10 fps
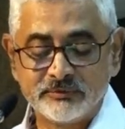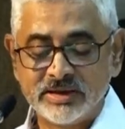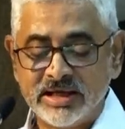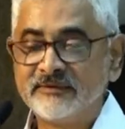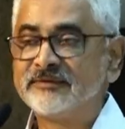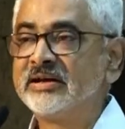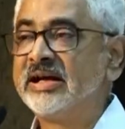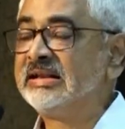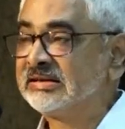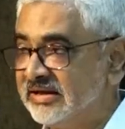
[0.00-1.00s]
We have uh,
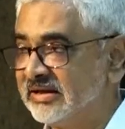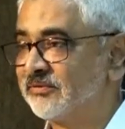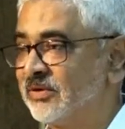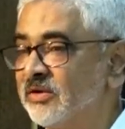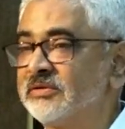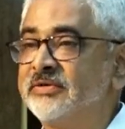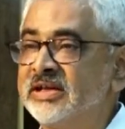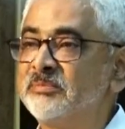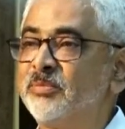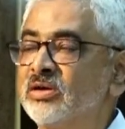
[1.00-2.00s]
healthcare, one of the
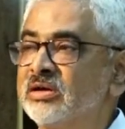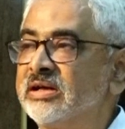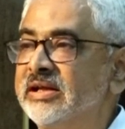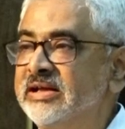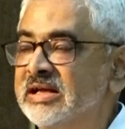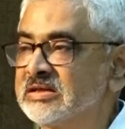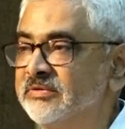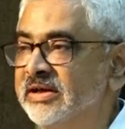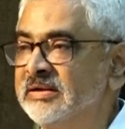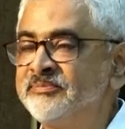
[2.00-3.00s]
very important areas
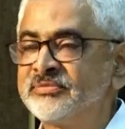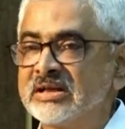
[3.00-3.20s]
where